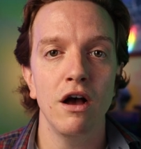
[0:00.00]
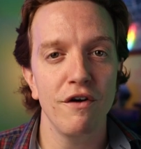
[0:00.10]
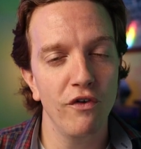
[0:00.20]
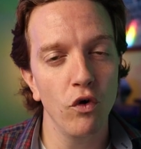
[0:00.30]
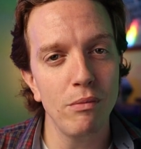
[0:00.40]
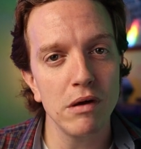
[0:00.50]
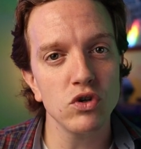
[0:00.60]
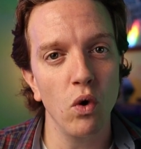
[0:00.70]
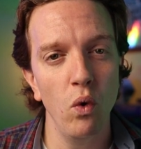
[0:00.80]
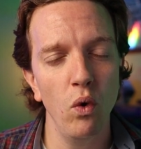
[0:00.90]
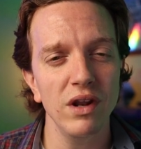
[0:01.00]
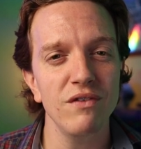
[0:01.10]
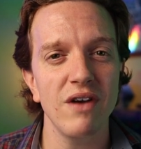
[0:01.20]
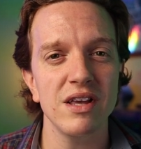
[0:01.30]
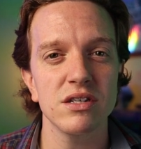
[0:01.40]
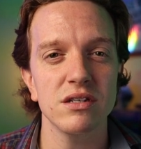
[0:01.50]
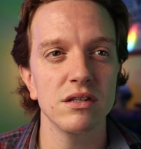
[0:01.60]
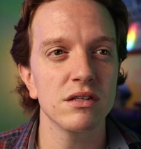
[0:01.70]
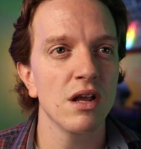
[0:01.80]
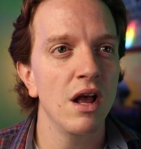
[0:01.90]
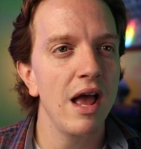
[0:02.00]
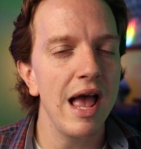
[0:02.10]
And for almost all investors,